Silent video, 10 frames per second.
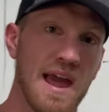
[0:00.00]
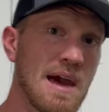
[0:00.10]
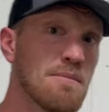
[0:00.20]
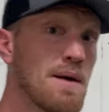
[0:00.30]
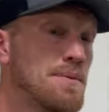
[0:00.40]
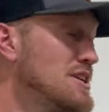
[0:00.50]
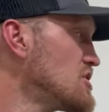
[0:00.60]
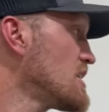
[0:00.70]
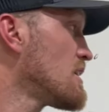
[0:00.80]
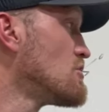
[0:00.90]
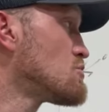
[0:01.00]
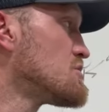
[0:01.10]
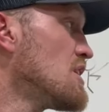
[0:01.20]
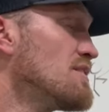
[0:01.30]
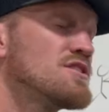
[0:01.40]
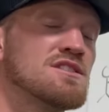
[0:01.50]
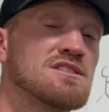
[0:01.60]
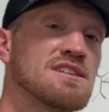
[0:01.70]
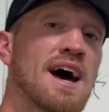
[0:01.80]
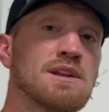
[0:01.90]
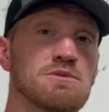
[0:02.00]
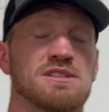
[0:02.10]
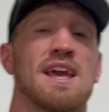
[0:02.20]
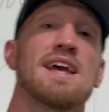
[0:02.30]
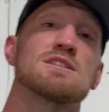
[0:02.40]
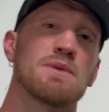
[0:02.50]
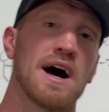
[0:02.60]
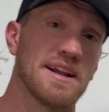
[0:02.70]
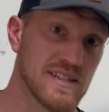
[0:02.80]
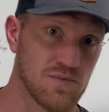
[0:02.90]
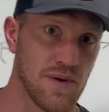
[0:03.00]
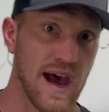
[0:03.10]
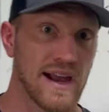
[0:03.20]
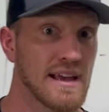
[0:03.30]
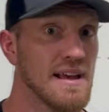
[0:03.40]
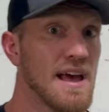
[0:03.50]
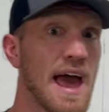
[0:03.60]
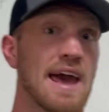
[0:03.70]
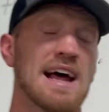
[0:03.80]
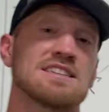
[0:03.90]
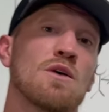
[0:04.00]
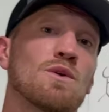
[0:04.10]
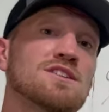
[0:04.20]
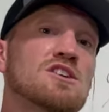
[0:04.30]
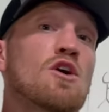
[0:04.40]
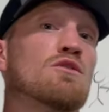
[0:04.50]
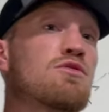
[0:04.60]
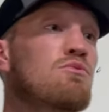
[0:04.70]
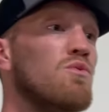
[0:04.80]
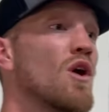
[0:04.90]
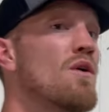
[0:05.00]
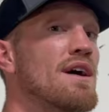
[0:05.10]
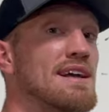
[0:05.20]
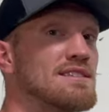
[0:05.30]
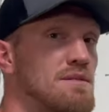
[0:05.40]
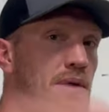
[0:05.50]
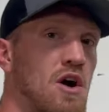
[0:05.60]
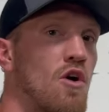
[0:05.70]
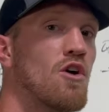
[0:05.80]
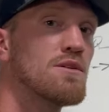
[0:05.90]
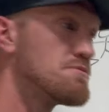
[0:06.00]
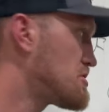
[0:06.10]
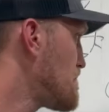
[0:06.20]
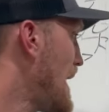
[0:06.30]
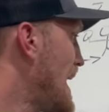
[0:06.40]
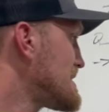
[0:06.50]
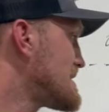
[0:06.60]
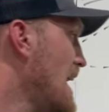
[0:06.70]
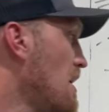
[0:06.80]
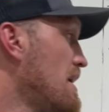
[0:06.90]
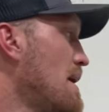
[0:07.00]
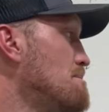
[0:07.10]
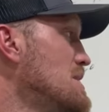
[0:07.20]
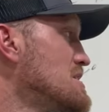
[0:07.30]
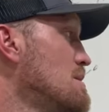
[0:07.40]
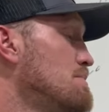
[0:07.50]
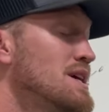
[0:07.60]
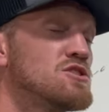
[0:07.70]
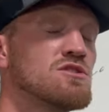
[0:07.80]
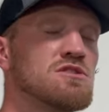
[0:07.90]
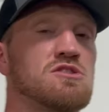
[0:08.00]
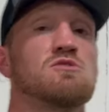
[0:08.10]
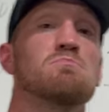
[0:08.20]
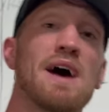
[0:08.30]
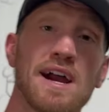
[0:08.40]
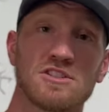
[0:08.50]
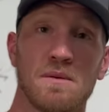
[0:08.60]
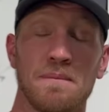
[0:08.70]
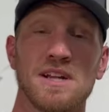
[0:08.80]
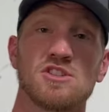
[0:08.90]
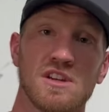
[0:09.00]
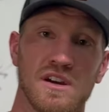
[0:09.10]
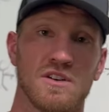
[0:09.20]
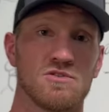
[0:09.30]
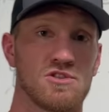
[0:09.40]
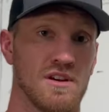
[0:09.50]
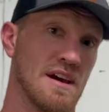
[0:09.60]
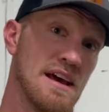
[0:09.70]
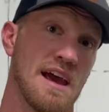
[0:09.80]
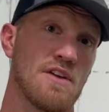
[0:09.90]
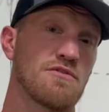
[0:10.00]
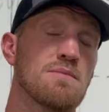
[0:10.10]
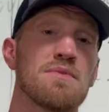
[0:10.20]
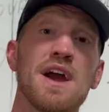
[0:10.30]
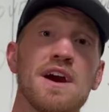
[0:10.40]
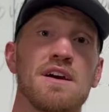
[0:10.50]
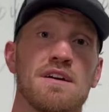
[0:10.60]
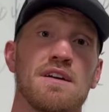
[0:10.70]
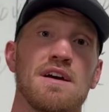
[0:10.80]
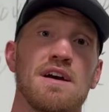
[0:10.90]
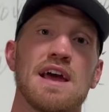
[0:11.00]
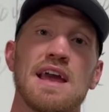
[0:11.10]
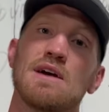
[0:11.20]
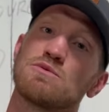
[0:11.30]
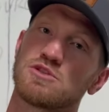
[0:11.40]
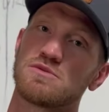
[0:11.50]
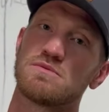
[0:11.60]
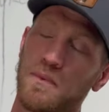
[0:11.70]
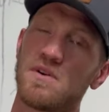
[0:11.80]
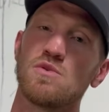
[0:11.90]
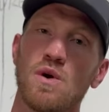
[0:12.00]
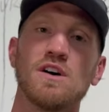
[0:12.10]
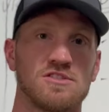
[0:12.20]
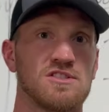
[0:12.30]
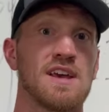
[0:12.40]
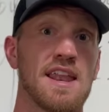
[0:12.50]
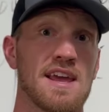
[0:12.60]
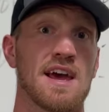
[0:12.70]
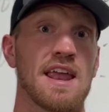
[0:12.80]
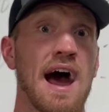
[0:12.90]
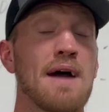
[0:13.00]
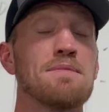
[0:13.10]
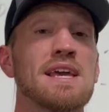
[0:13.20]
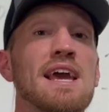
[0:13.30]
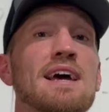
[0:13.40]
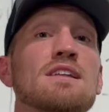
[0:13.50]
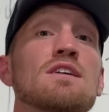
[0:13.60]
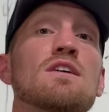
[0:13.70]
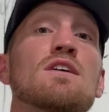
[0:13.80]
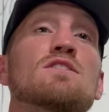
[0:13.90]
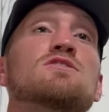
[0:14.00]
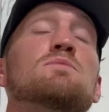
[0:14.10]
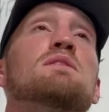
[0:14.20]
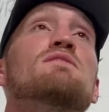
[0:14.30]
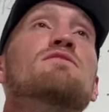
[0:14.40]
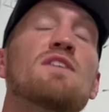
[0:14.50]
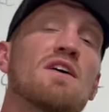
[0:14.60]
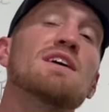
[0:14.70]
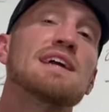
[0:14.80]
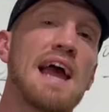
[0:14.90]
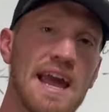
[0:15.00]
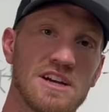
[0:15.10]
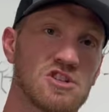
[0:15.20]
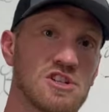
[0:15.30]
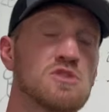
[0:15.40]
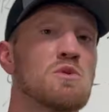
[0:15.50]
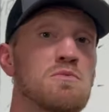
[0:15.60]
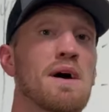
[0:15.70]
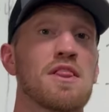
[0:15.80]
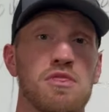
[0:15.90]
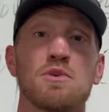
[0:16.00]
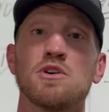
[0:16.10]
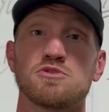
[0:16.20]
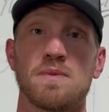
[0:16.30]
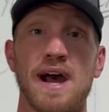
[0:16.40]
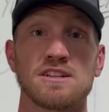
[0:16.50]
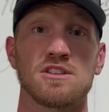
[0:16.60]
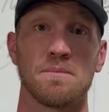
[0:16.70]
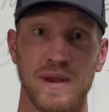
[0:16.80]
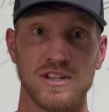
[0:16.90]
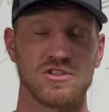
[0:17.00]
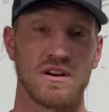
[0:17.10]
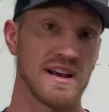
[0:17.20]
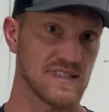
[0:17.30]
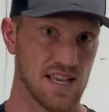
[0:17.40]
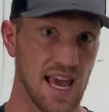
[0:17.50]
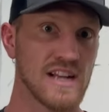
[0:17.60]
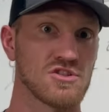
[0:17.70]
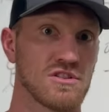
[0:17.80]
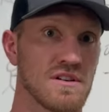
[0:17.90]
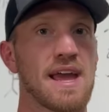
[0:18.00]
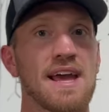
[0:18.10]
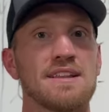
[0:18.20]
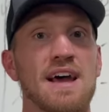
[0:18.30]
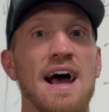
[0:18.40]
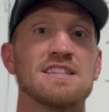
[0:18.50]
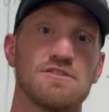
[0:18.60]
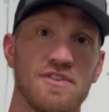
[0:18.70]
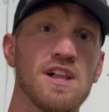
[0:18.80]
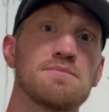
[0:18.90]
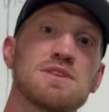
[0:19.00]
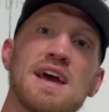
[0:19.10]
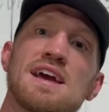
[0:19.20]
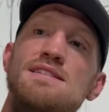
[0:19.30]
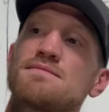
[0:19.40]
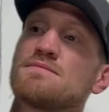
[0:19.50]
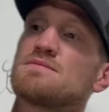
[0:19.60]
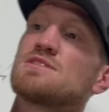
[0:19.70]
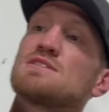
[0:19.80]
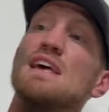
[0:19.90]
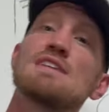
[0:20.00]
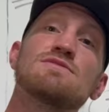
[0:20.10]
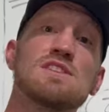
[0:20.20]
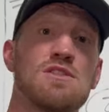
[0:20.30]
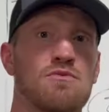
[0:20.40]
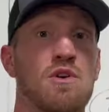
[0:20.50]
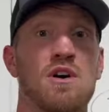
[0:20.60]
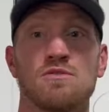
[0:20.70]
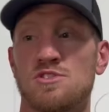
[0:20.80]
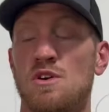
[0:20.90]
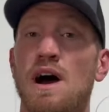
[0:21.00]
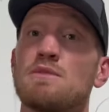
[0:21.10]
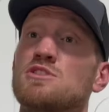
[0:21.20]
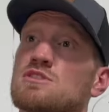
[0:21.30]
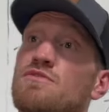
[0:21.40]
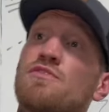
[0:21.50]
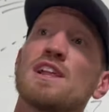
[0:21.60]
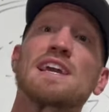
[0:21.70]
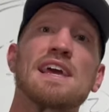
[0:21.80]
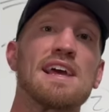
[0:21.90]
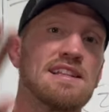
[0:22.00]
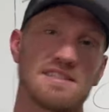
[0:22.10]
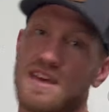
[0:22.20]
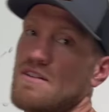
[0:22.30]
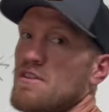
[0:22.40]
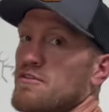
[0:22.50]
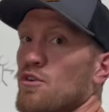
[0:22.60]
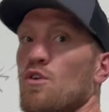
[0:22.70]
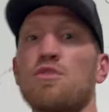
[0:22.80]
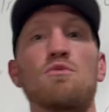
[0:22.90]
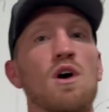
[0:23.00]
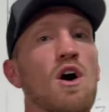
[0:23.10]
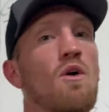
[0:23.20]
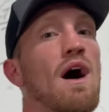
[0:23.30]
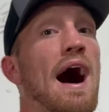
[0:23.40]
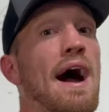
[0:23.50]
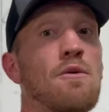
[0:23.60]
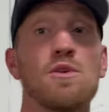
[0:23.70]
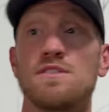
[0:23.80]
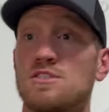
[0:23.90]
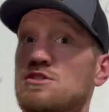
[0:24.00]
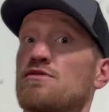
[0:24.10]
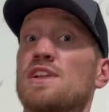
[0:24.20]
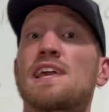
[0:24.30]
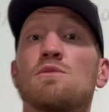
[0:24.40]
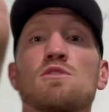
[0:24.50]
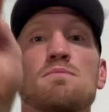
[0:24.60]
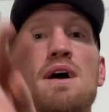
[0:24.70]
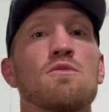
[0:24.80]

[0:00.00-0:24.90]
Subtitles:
and my pitching coach was off to the side with his hands behind his back. And as I went to go throw it, it's like my arm spazzed out, and I missed the pitcher and smacked our pitching coach. And from there, it was pretty well set in. I began to be very anxious with my throws back to the pitcher as a catcher. And I developed a safety throw. So I would just flick it. Instead of a full throw, I would just flick it with my